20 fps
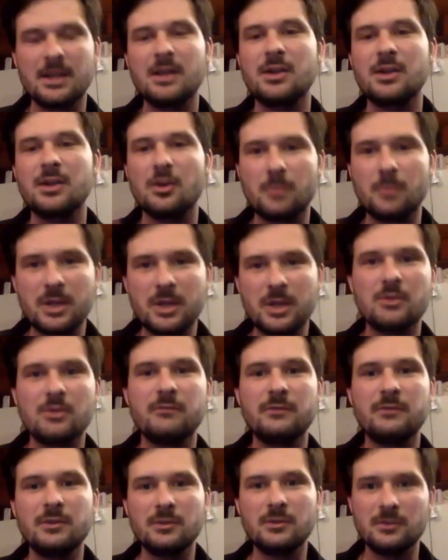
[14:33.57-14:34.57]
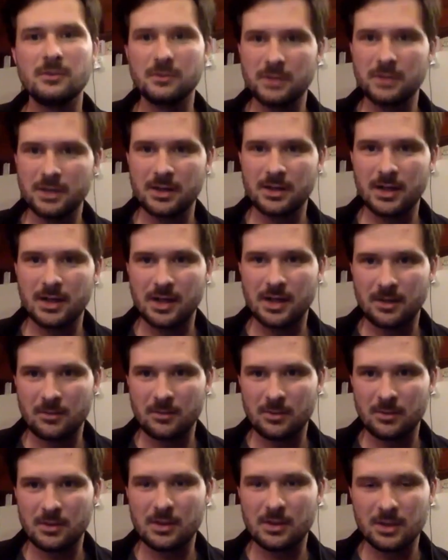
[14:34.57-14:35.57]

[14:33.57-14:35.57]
you know, peer-reviewed, um,